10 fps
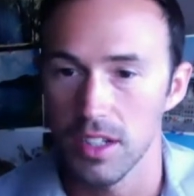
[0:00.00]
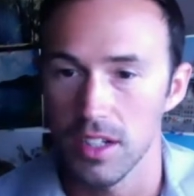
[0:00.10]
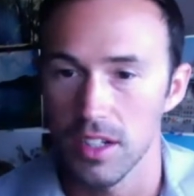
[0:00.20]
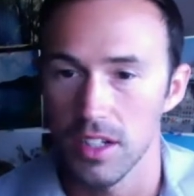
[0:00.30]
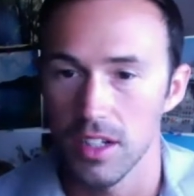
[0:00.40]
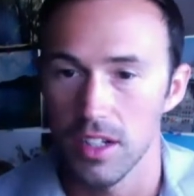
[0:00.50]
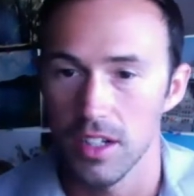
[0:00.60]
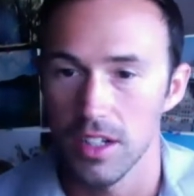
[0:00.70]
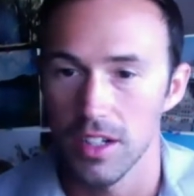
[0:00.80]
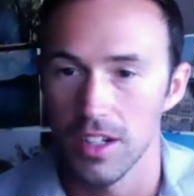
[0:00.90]

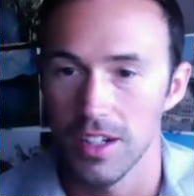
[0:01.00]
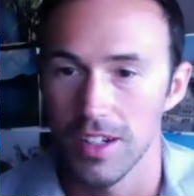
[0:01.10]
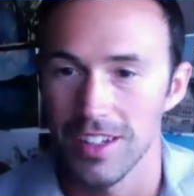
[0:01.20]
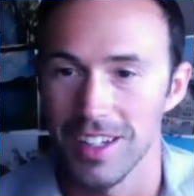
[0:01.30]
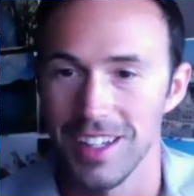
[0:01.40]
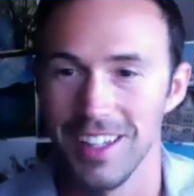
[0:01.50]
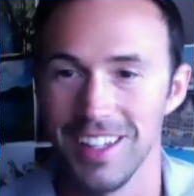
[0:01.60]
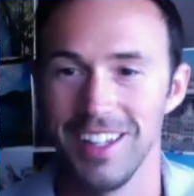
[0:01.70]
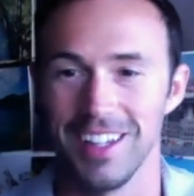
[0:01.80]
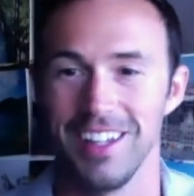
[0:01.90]

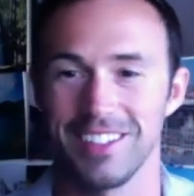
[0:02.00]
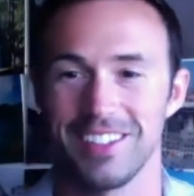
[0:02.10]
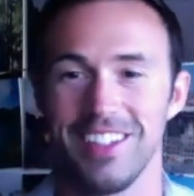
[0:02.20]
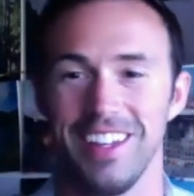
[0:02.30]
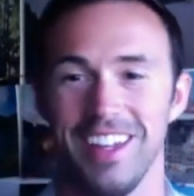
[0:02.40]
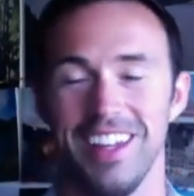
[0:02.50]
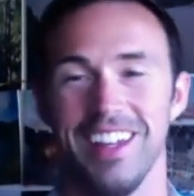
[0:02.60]
Nobody speaks.